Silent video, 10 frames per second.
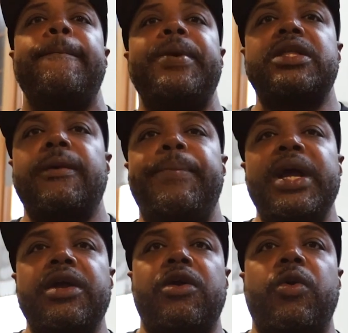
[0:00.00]
But the
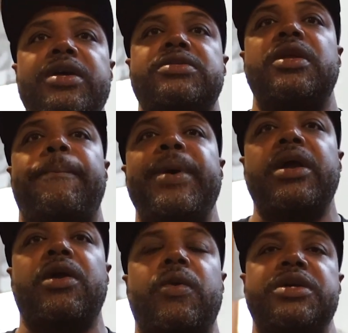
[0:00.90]

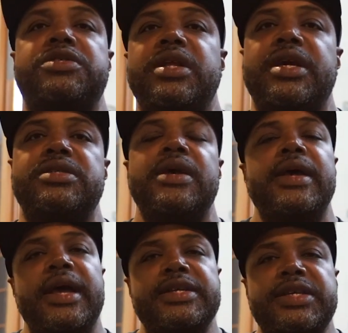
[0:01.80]
bigger question
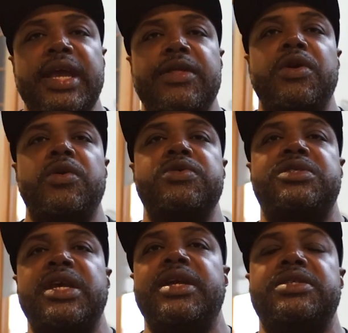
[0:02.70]
is in those
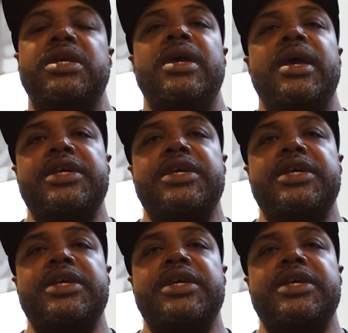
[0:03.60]
cities,